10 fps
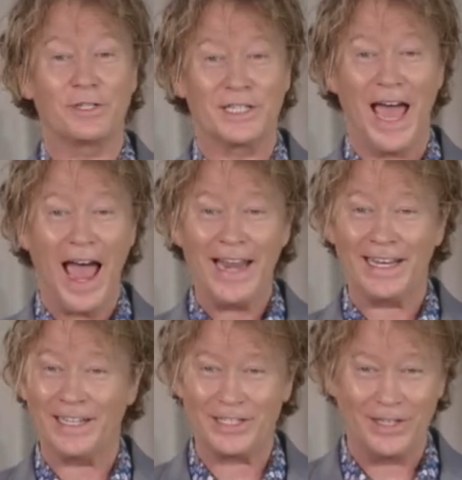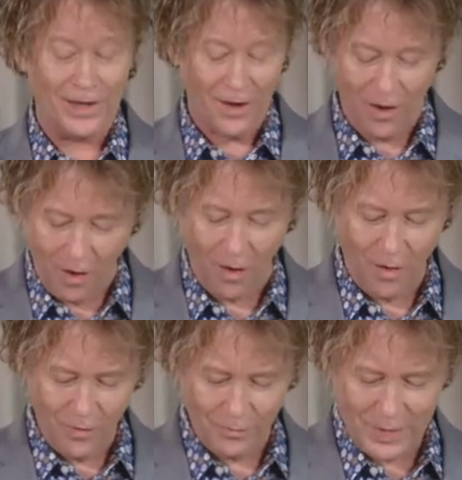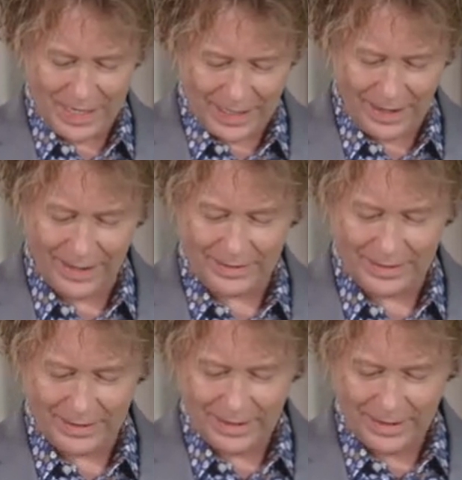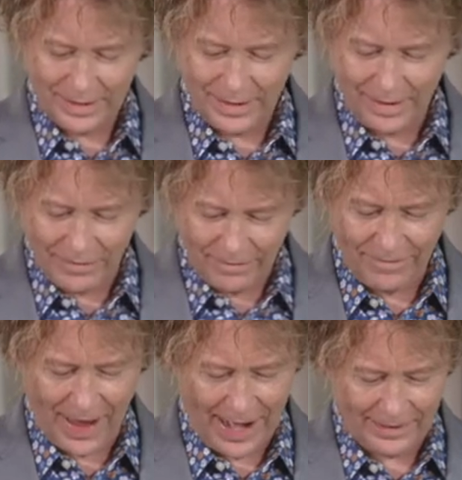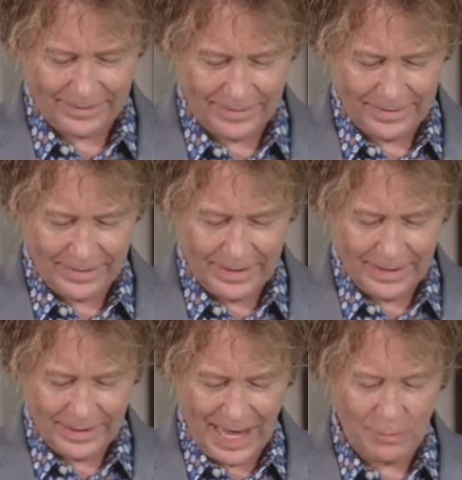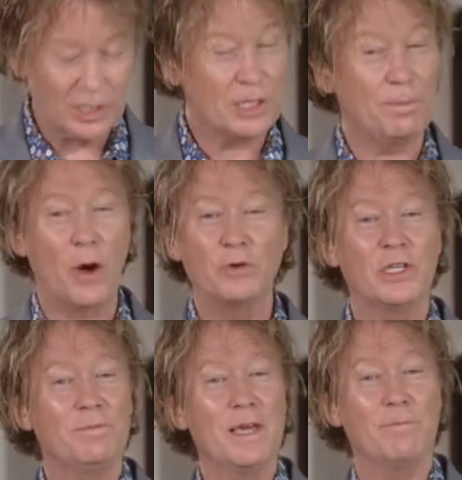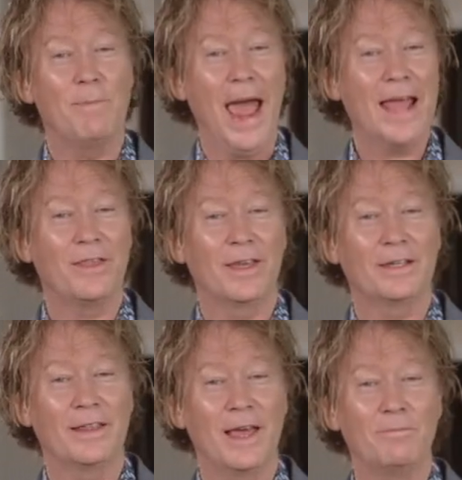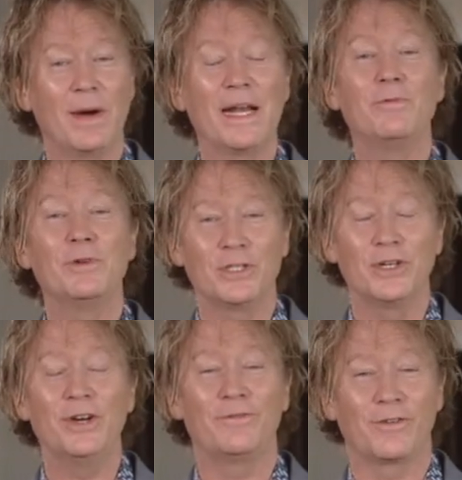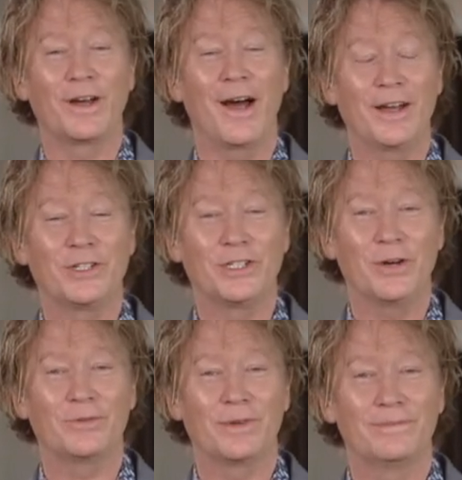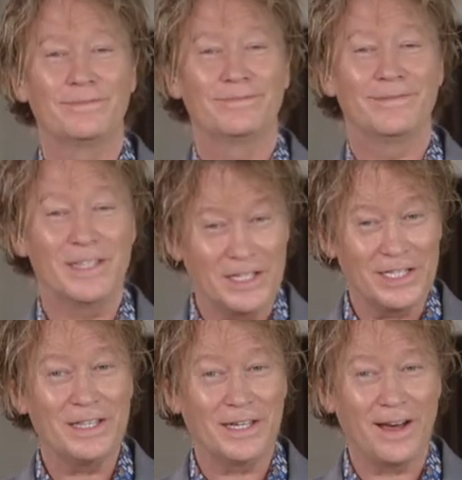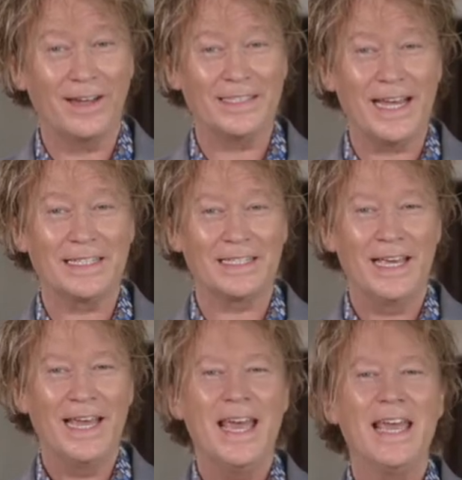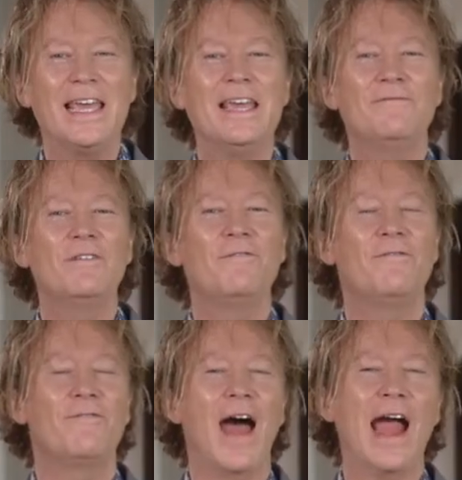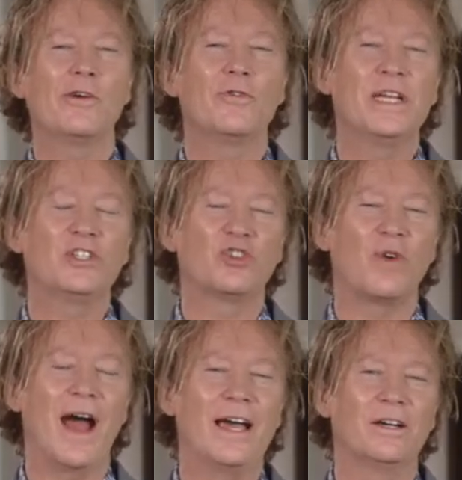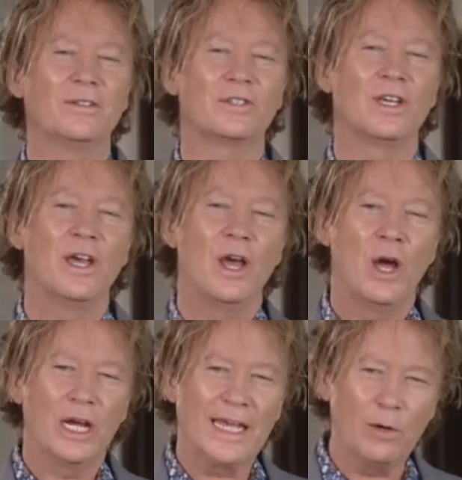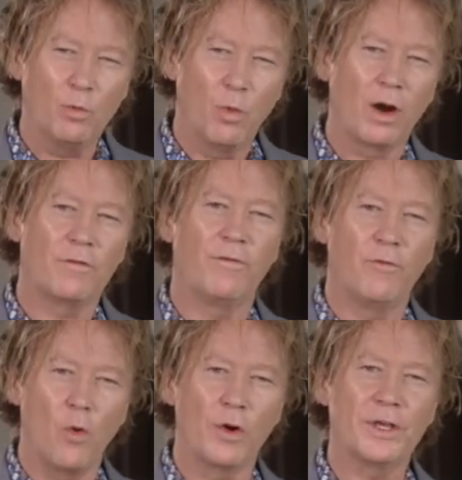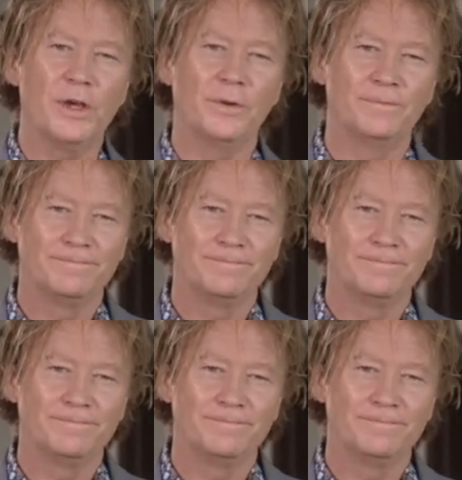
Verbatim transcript: status, all because of the fire. That was supposed to be a bad thing to them, but it was good for God's children. Do you see the context? Even fiery trials can work for you.